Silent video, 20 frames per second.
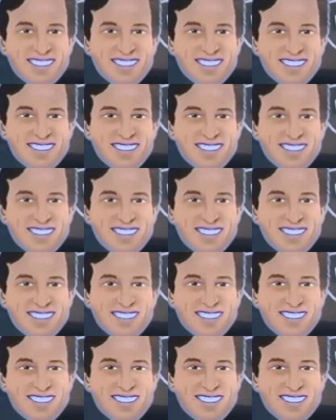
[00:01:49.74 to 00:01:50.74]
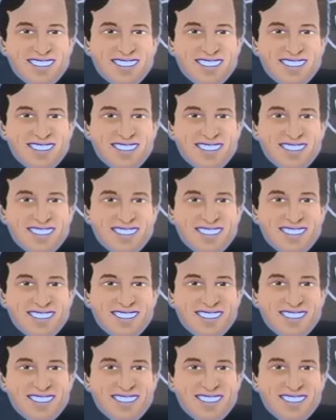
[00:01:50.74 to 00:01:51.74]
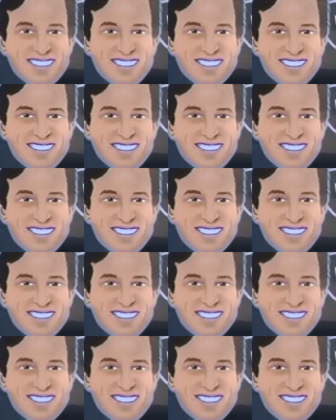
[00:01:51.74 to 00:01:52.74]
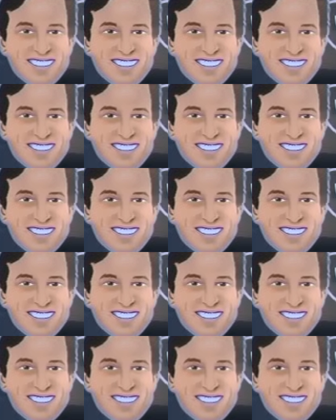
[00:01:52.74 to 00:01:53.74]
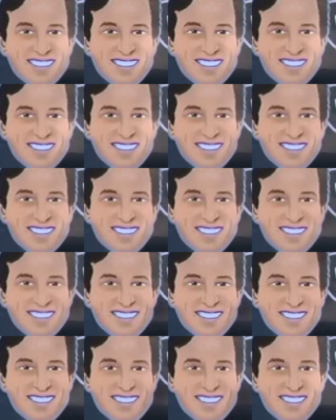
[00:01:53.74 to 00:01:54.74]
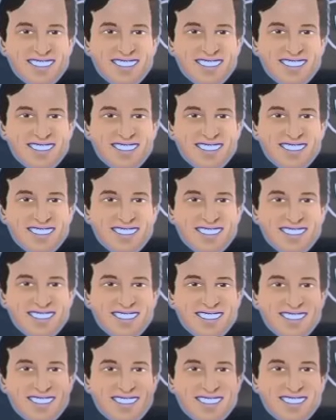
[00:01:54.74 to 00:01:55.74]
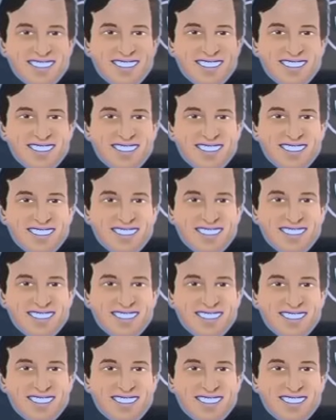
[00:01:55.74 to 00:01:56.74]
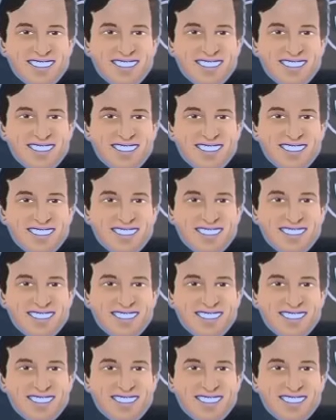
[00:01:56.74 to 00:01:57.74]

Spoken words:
The person shown says nothing.